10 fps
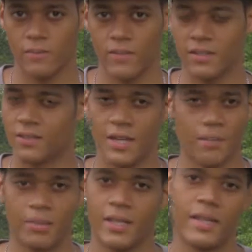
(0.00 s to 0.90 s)
is not
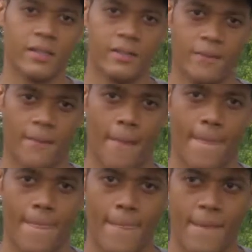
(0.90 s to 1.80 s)
a planet.
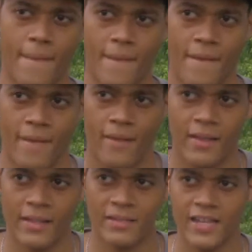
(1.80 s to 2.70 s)

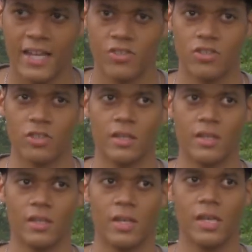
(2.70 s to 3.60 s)
It's
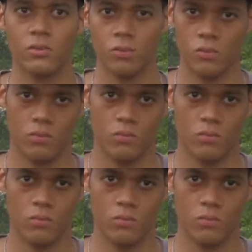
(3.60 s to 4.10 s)
actually Ketu